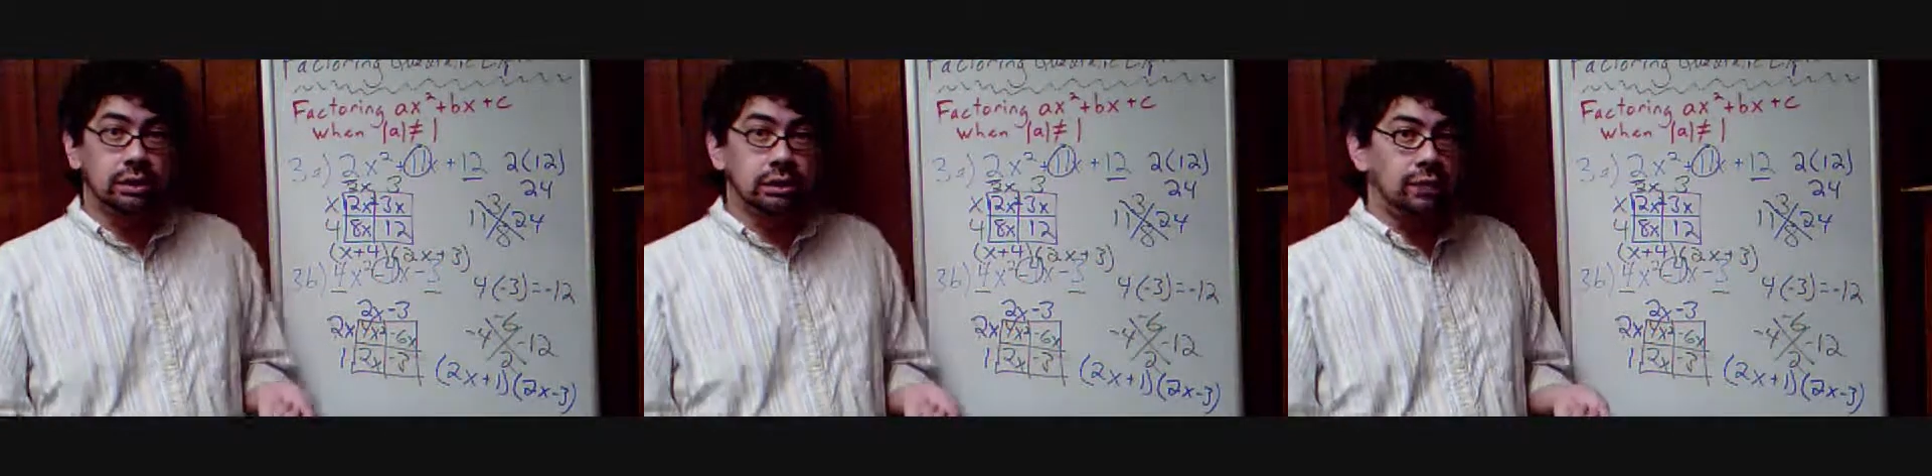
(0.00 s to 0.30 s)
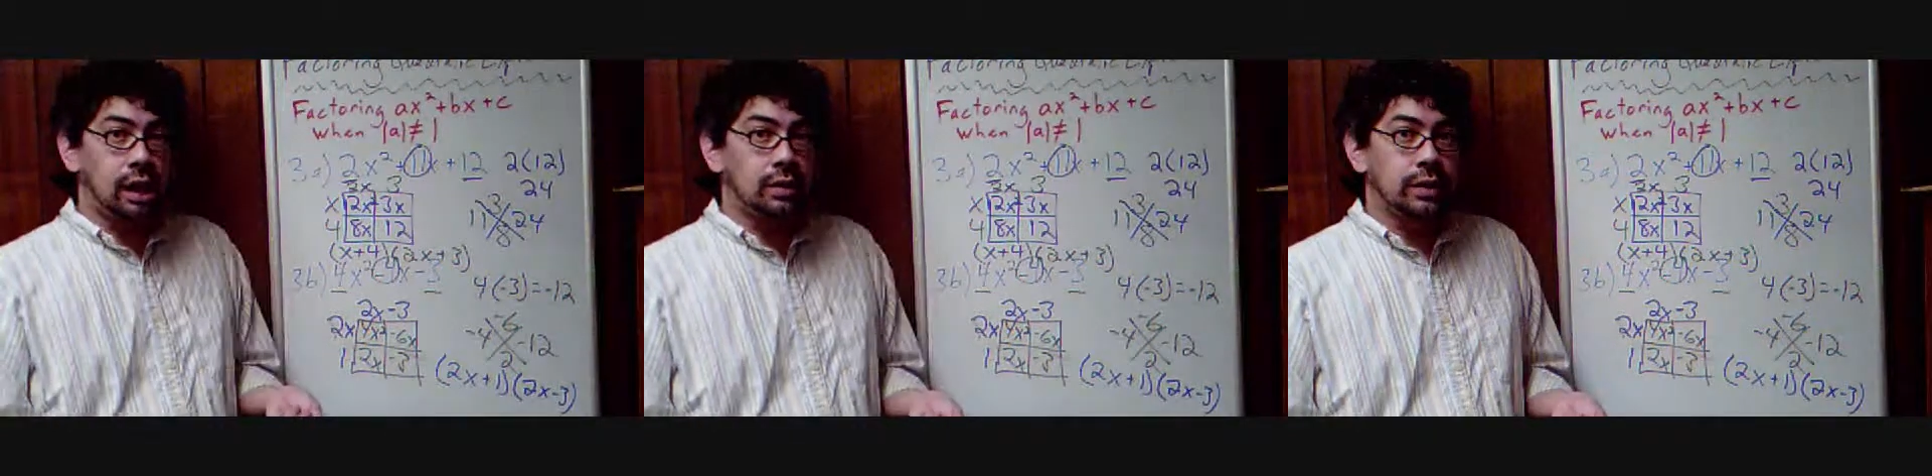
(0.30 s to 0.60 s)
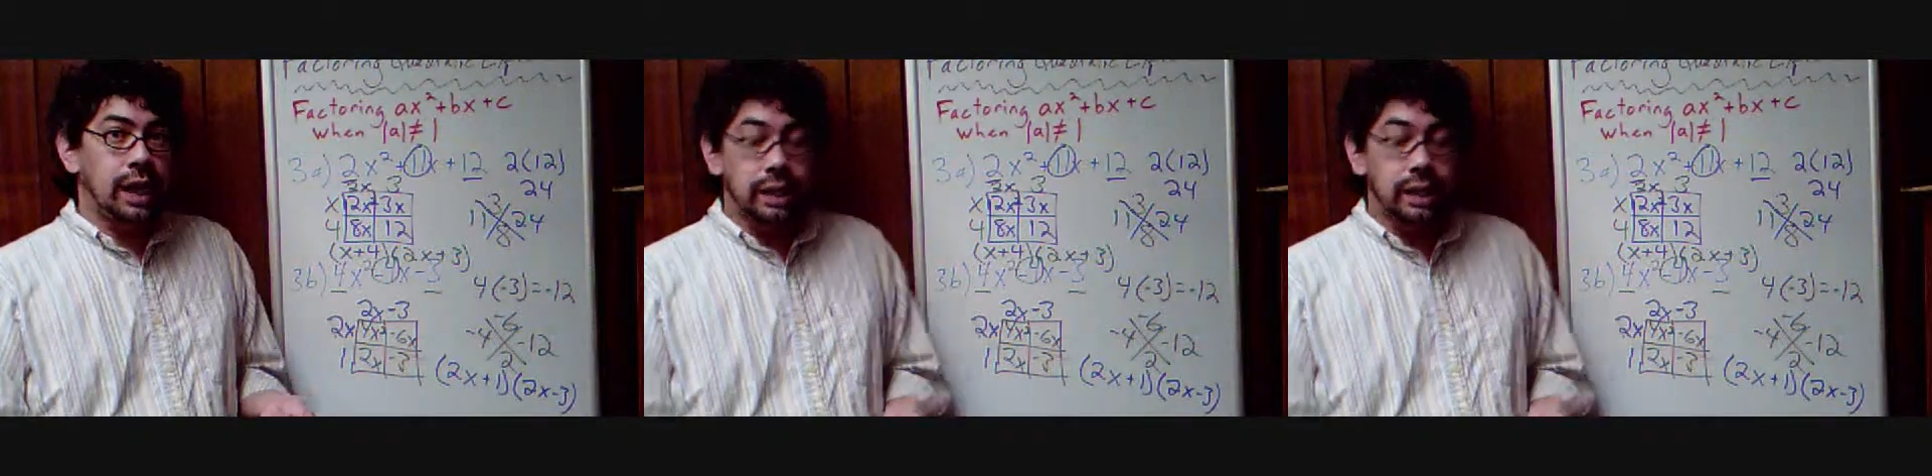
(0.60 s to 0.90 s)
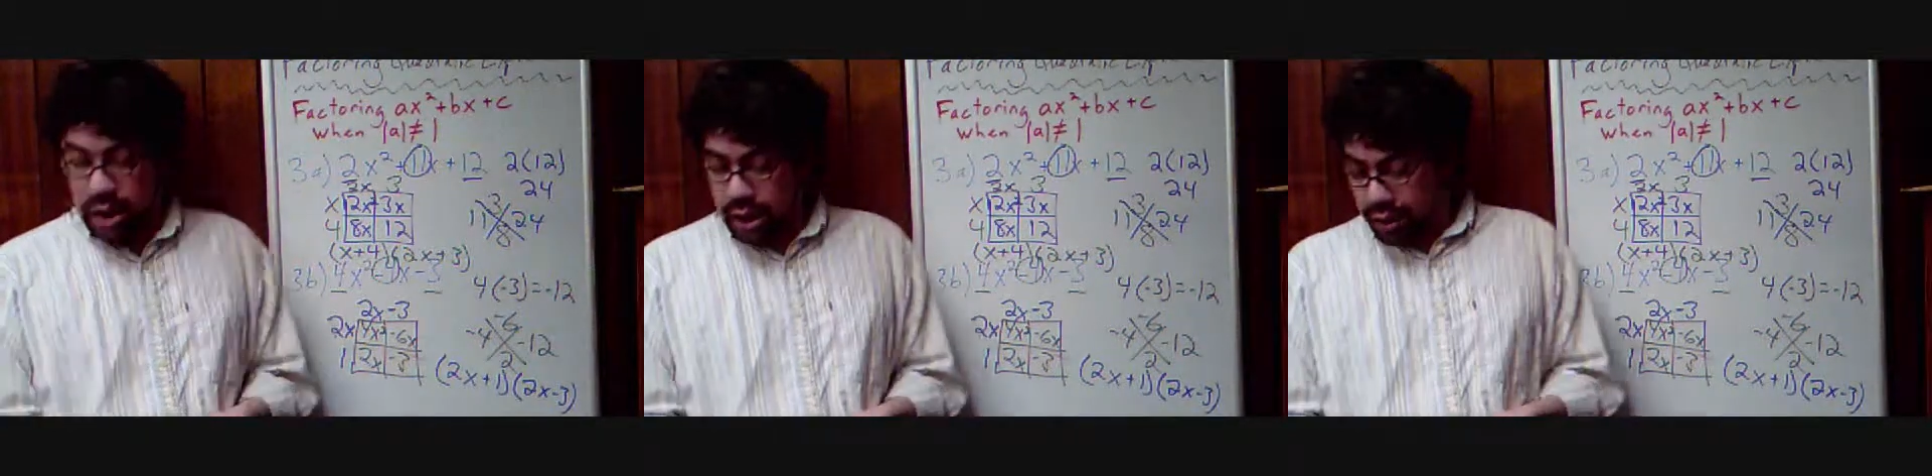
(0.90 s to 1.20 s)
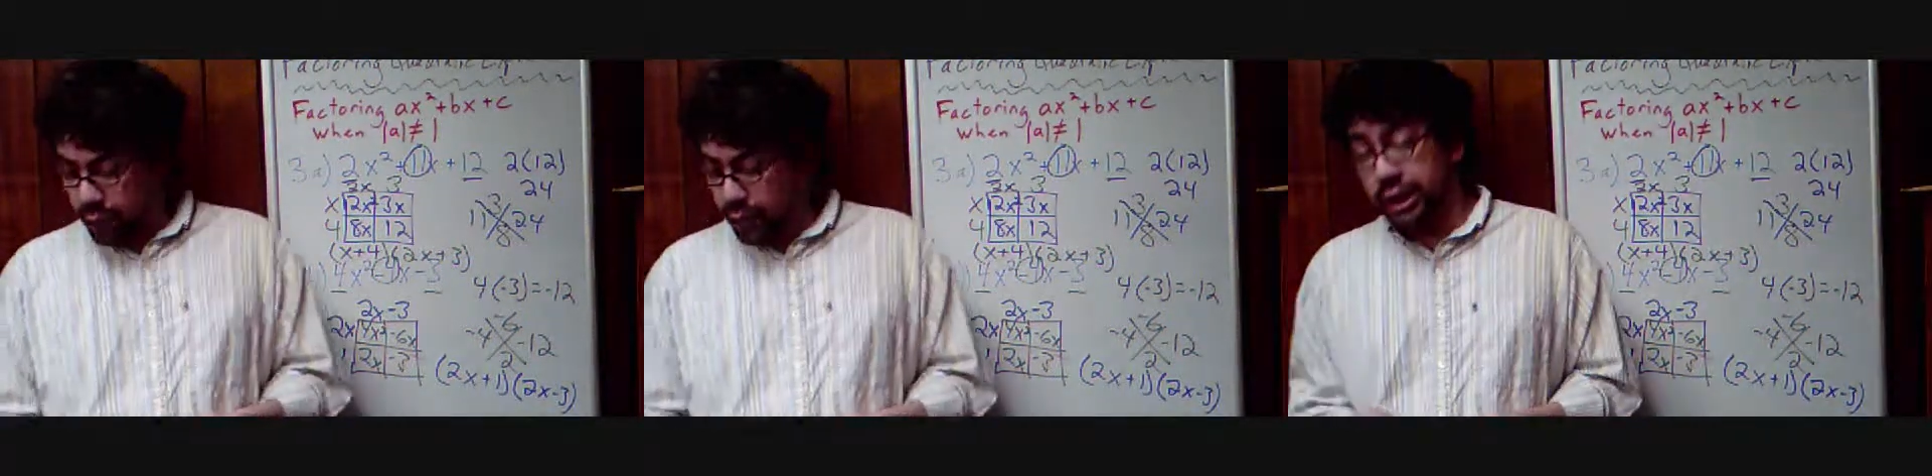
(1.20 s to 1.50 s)
to follow that
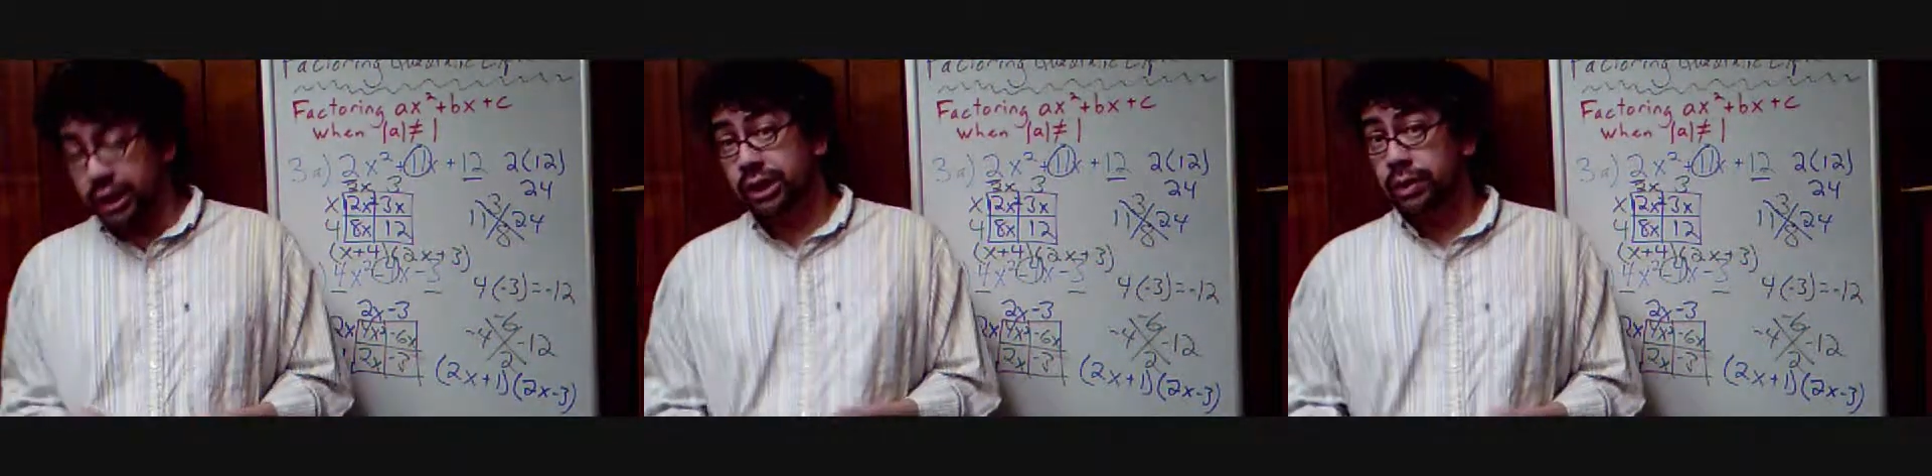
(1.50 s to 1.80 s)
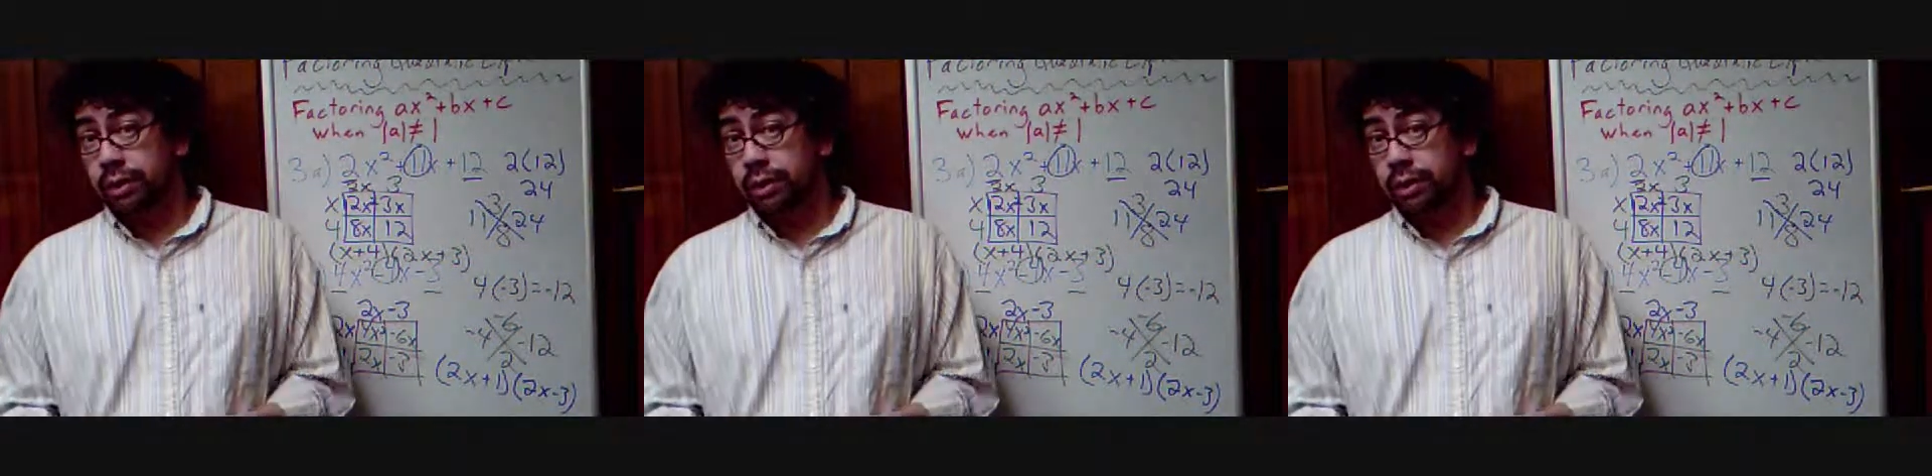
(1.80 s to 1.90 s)
than what they do in